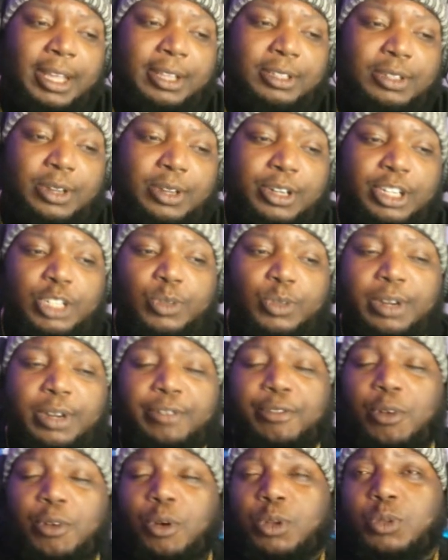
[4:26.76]

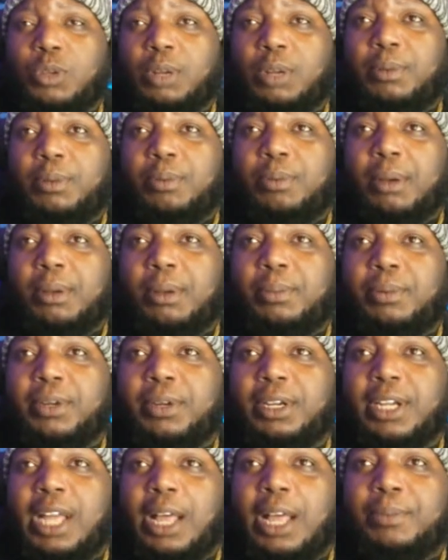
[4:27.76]
30-24 is what I'm going to probably put
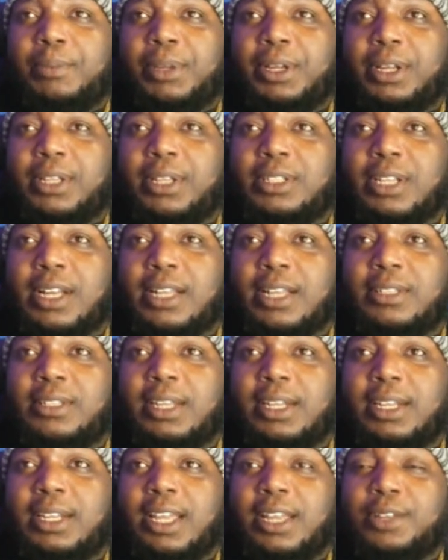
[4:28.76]
it out because, like I
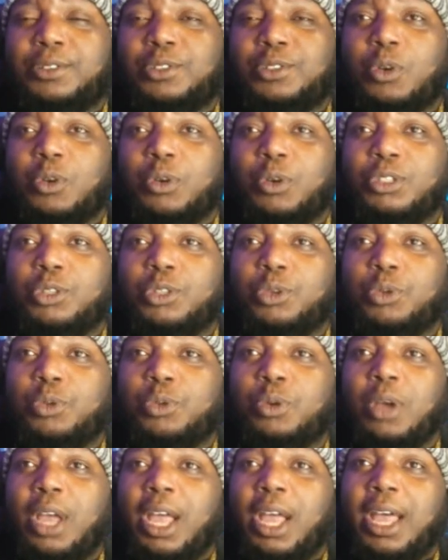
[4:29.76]
said, they can score
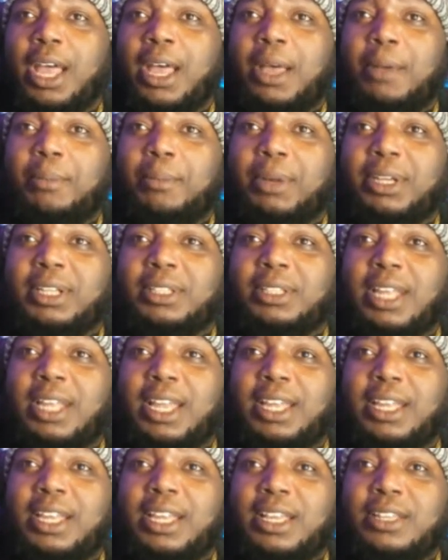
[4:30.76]
2. But the
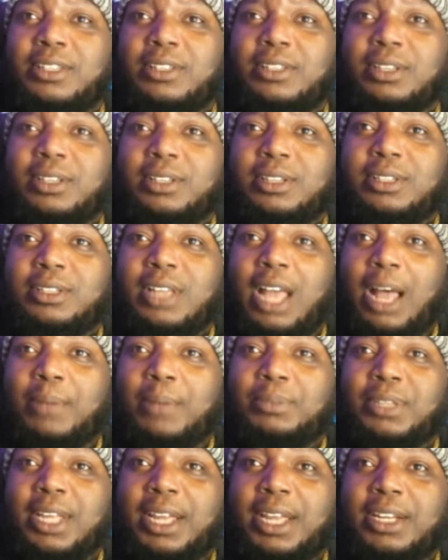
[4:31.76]
thing is
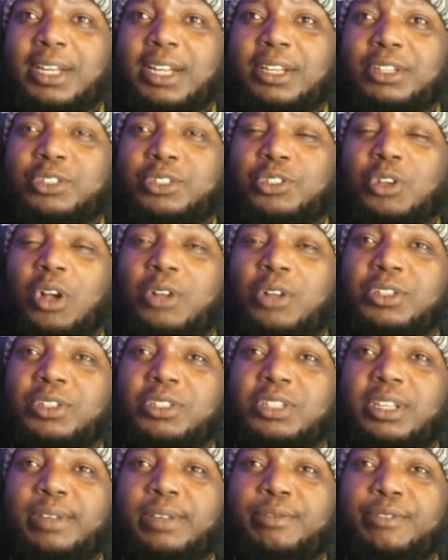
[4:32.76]
I'm thinking that this Chargers
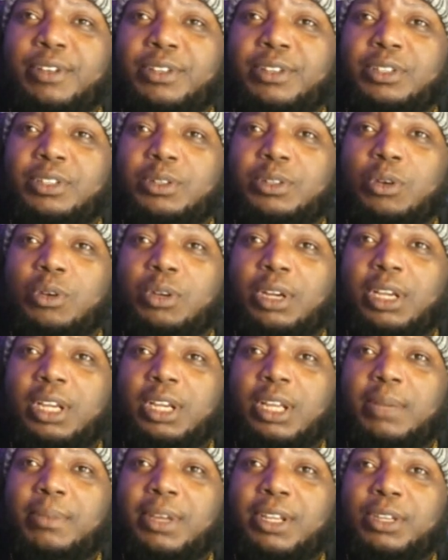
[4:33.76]
defense is going to
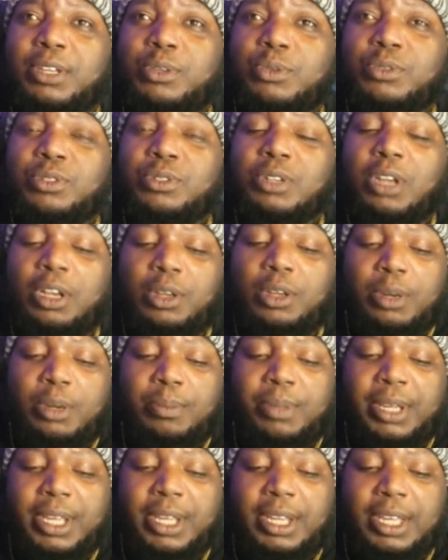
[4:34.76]
limit Houston a little
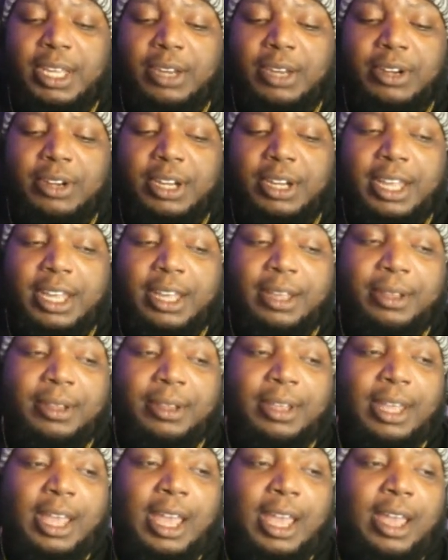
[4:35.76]
bit here and there.
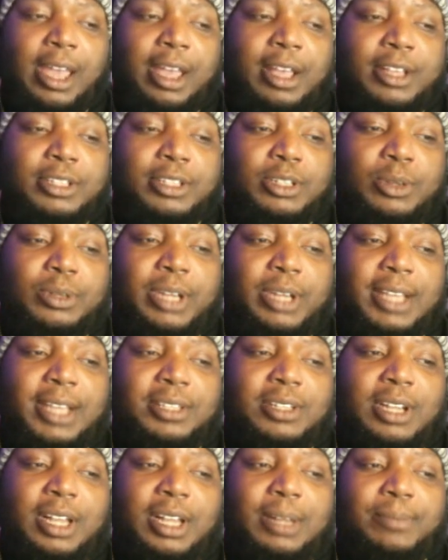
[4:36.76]
So
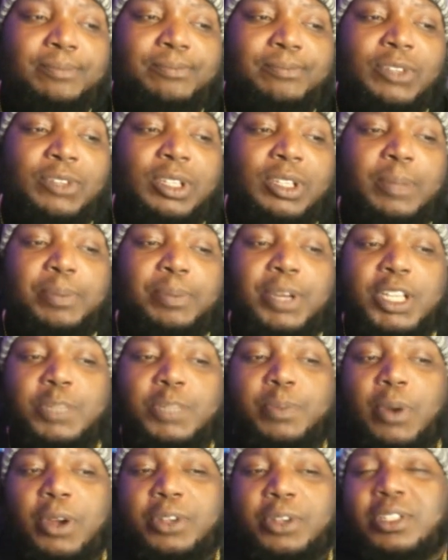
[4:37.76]
next up, the
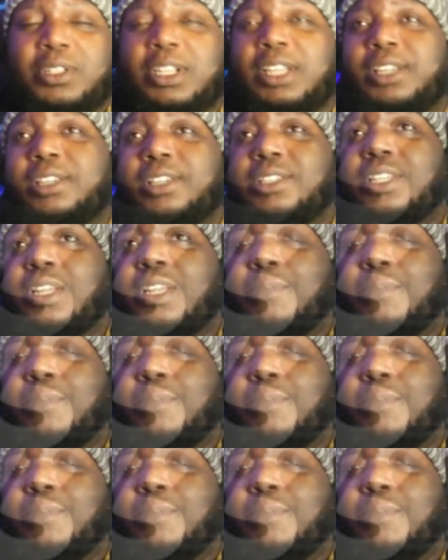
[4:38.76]
Pittsburgh Steelers and the